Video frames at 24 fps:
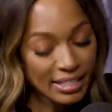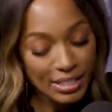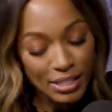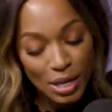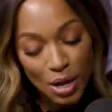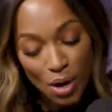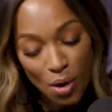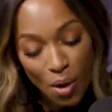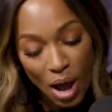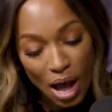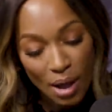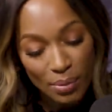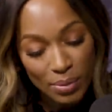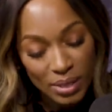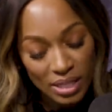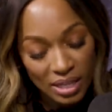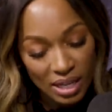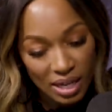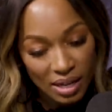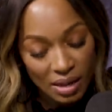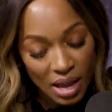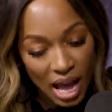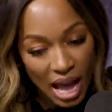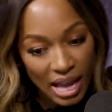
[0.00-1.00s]
So I would
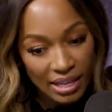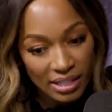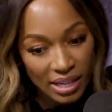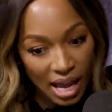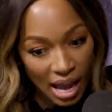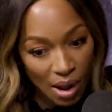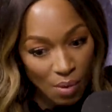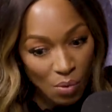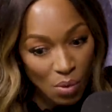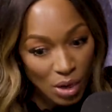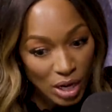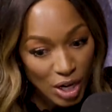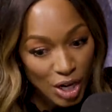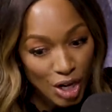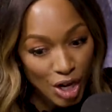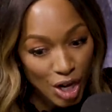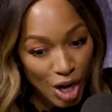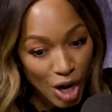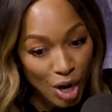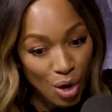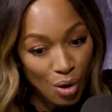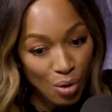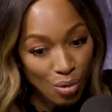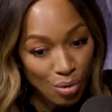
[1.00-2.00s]
I I want to
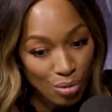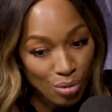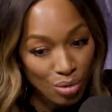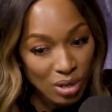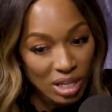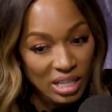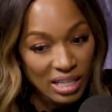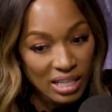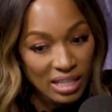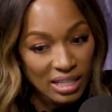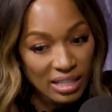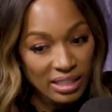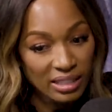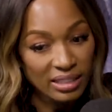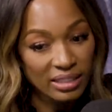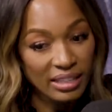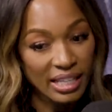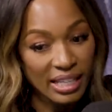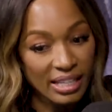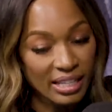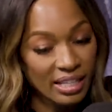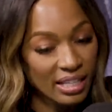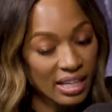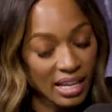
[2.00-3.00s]
know
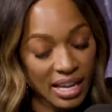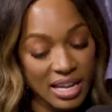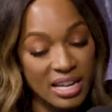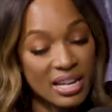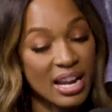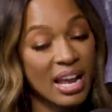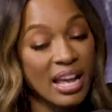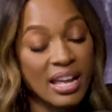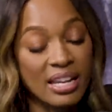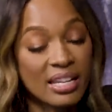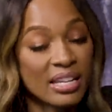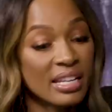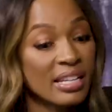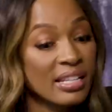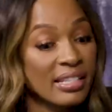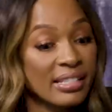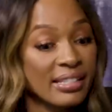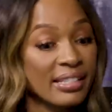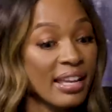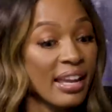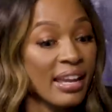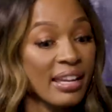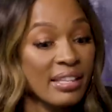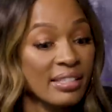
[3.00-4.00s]
like, and and he
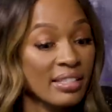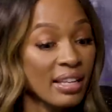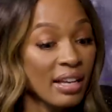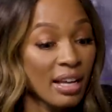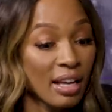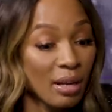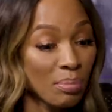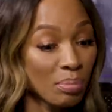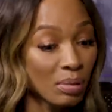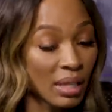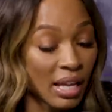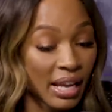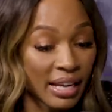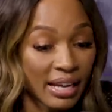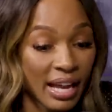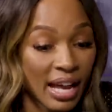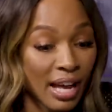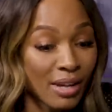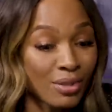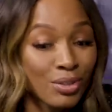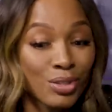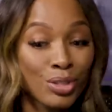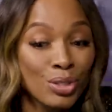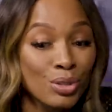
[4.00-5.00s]
stays up. Like,
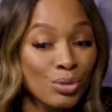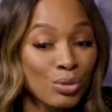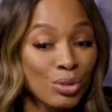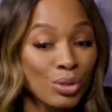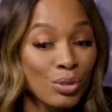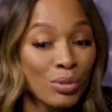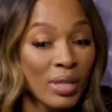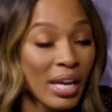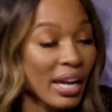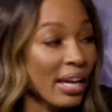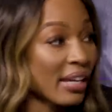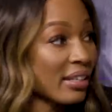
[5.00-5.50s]
how do you he do don't that?